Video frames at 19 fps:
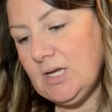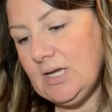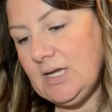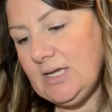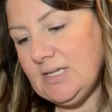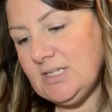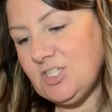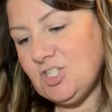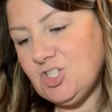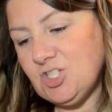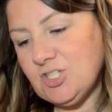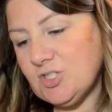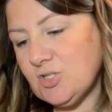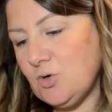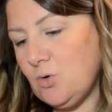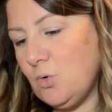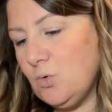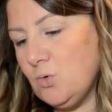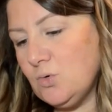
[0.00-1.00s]
It's just
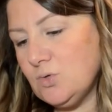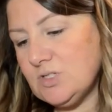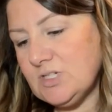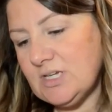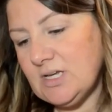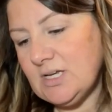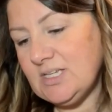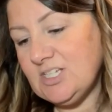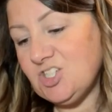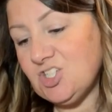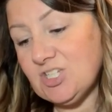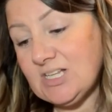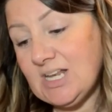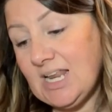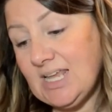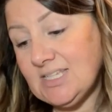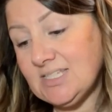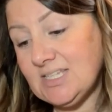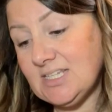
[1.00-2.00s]

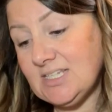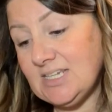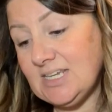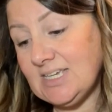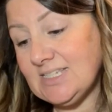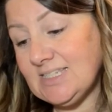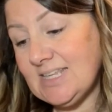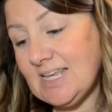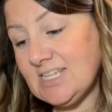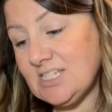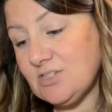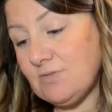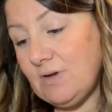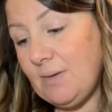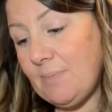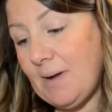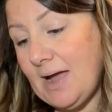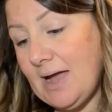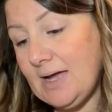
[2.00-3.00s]
classed as an
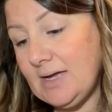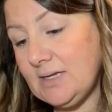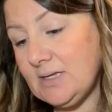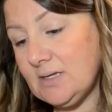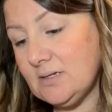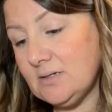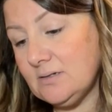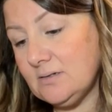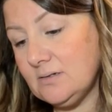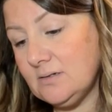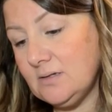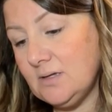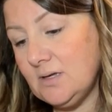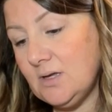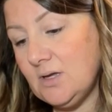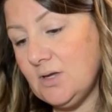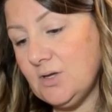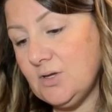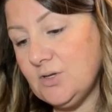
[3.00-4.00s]
accessory bag.
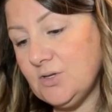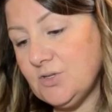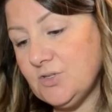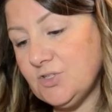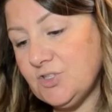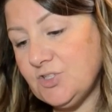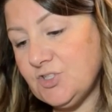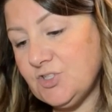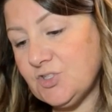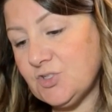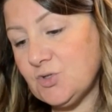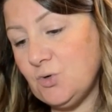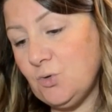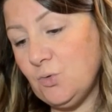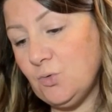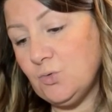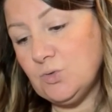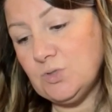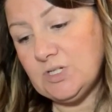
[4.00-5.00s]

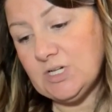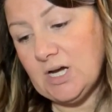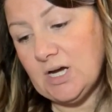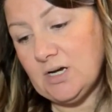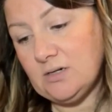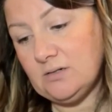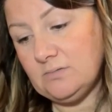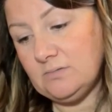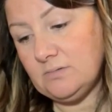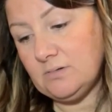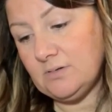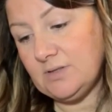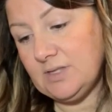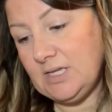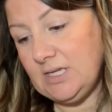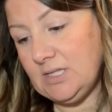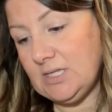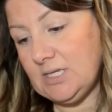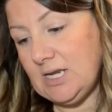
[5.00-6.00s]
Scorda, I
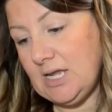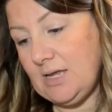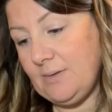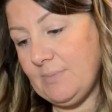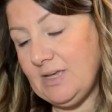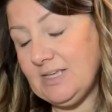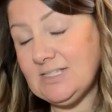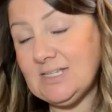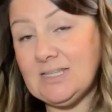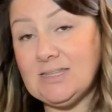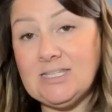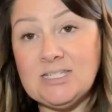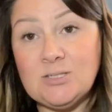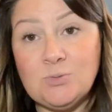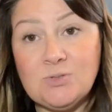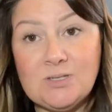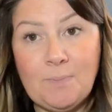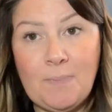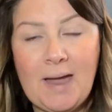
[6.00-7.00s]
think the name is, and this
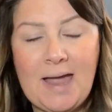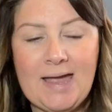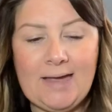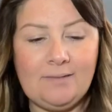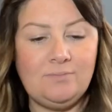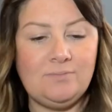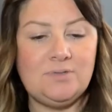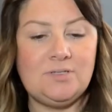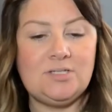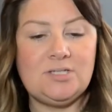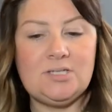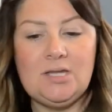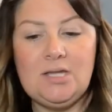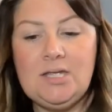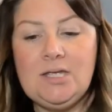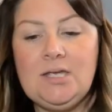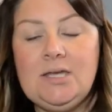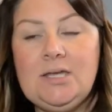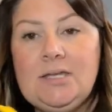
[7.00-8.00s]
was
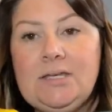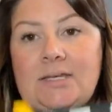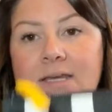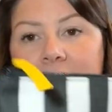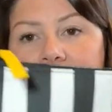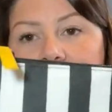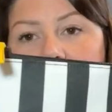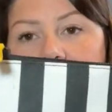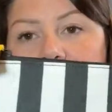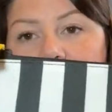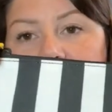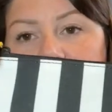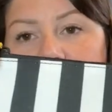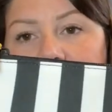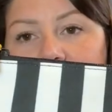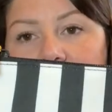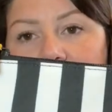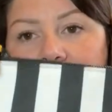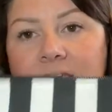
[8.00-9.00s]
£1. Now, I
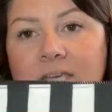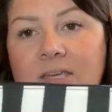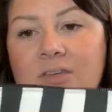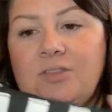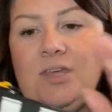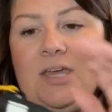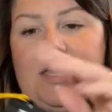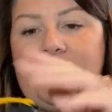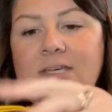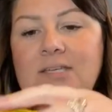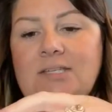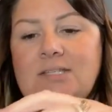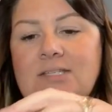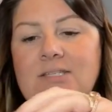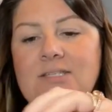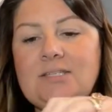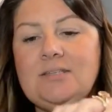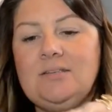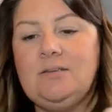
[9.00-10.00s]
really like
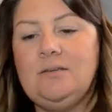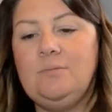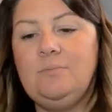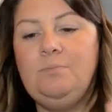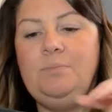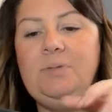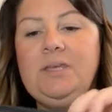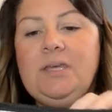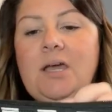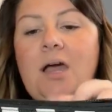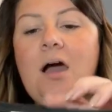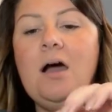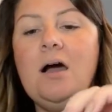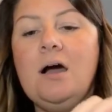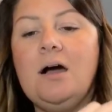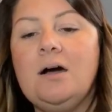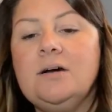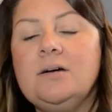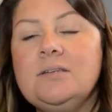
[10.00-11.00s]
this
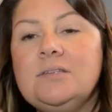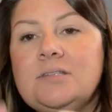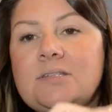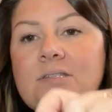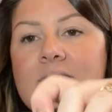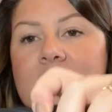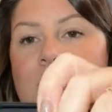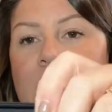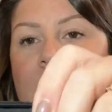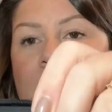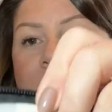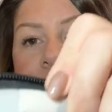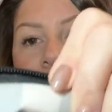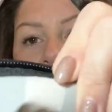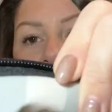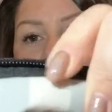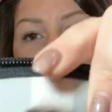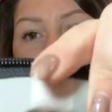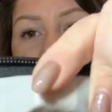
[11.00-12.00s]
because
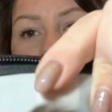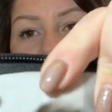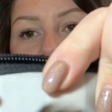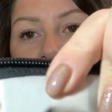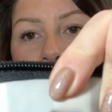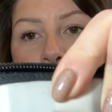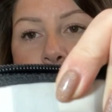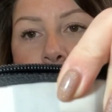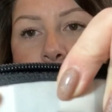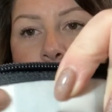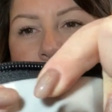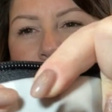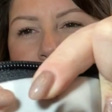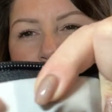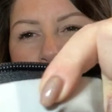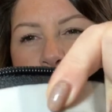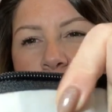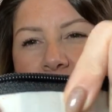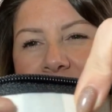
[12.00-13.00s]
it's like
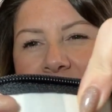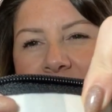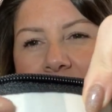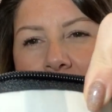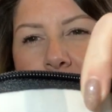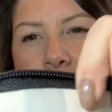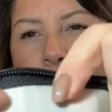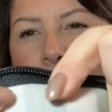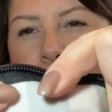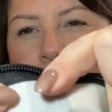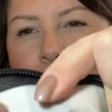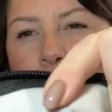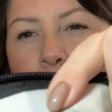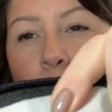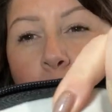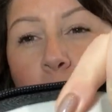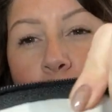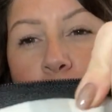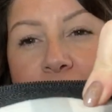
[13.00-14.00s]
almost like
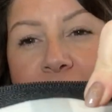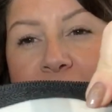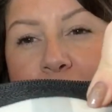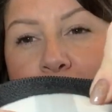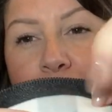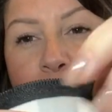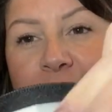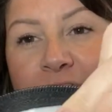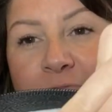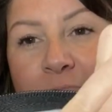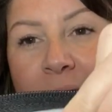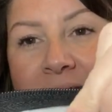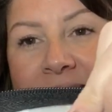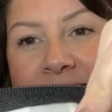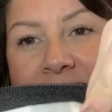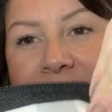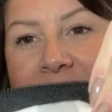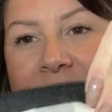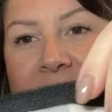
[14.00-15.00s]
waterproof
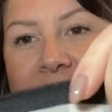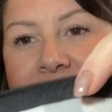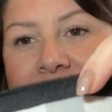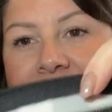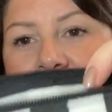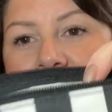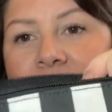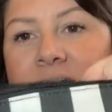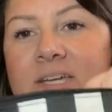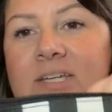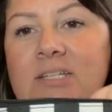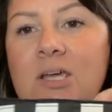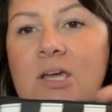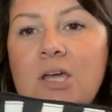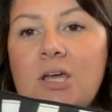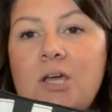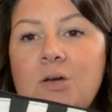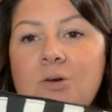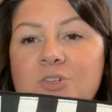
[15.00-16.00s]
plastic inside,
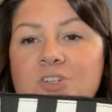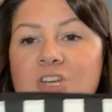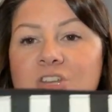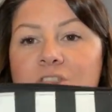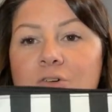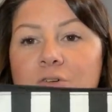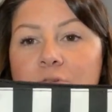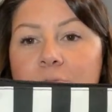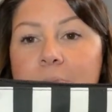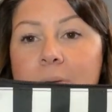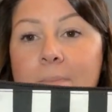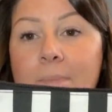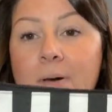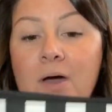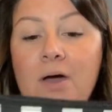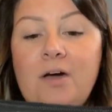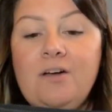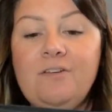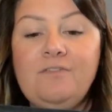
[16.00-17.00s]
which I thought would be
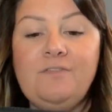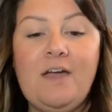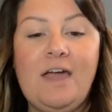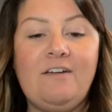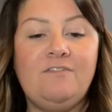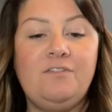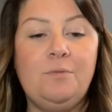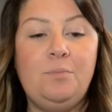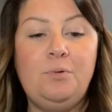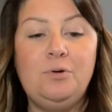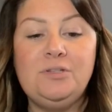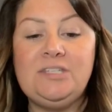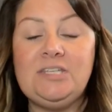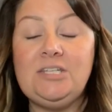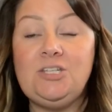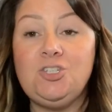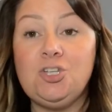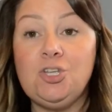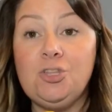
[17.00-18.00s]
perfect for
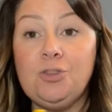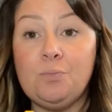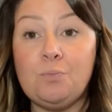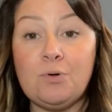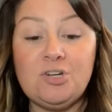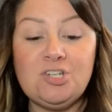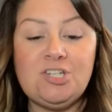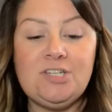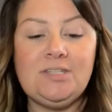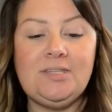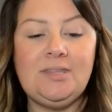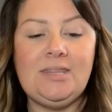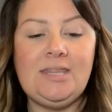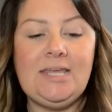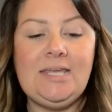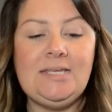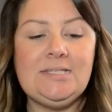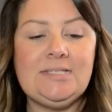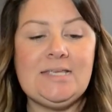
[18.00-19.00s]
putting toothbrushes and
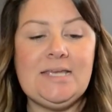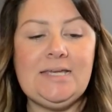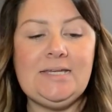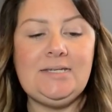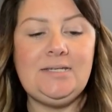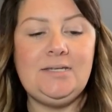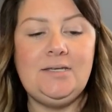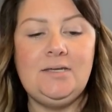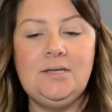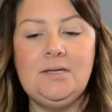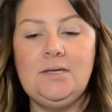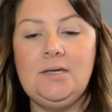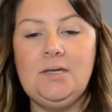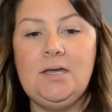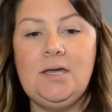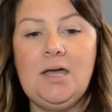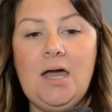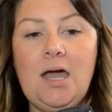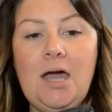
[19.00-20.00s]
things in,
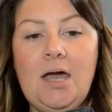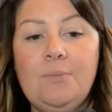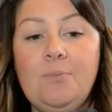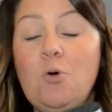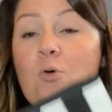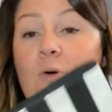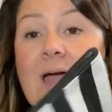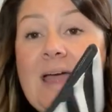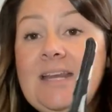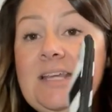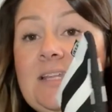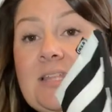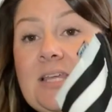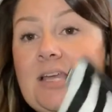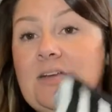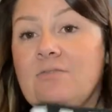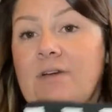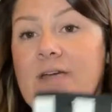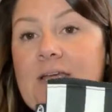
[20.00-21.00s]
or
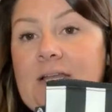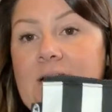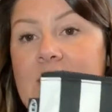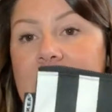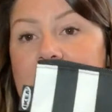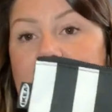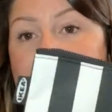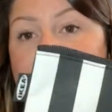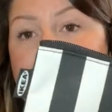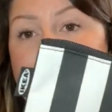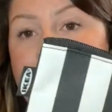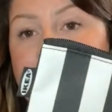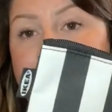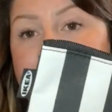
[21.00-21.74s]
anything really.